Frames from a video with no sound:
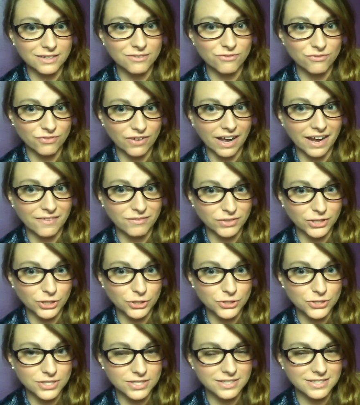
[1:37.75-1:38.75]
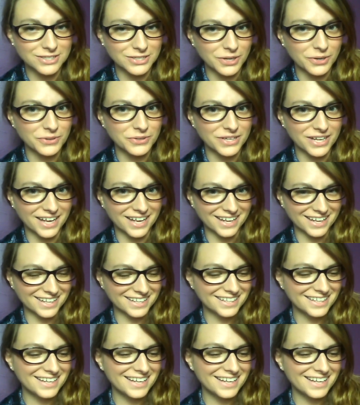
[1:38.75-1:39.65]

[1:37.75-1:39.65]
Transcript: in 5 years, so yeah.